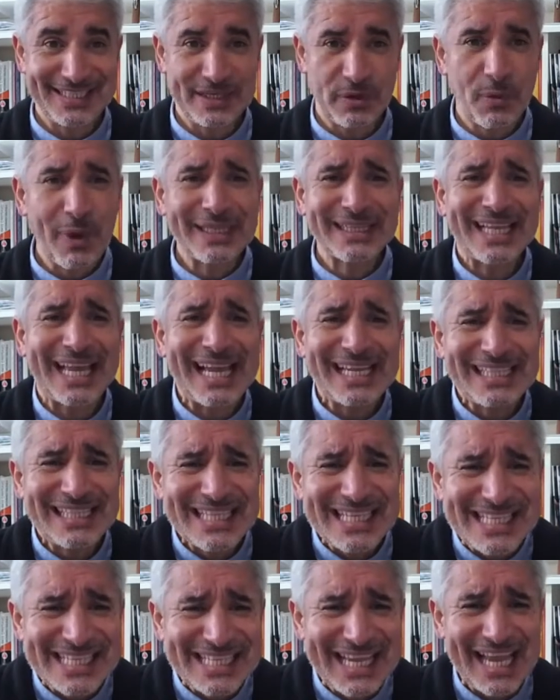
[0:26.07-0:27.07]
What kind
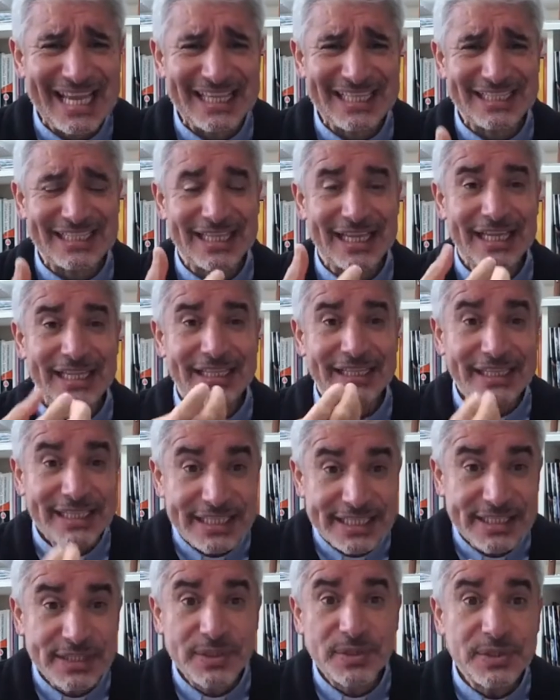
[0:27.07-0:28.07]
of sign
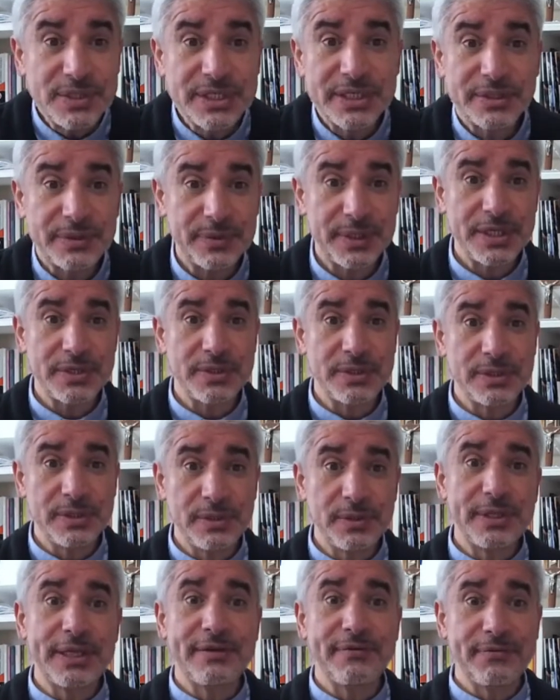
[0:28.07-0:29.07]
this new generation
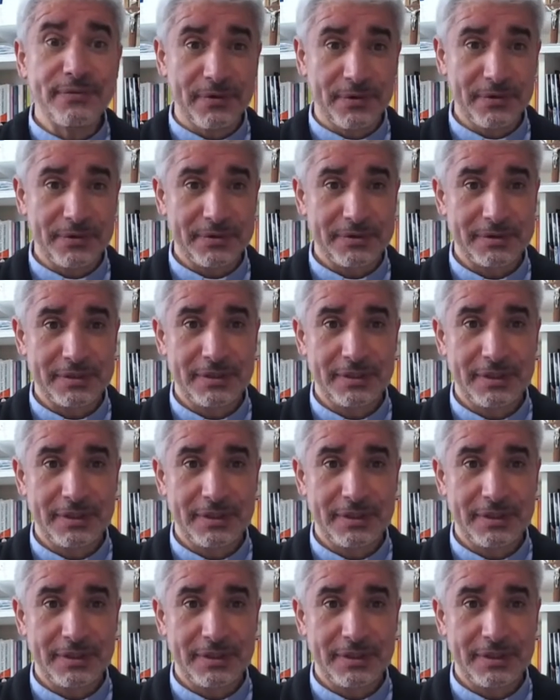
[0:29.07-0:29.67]
looking for?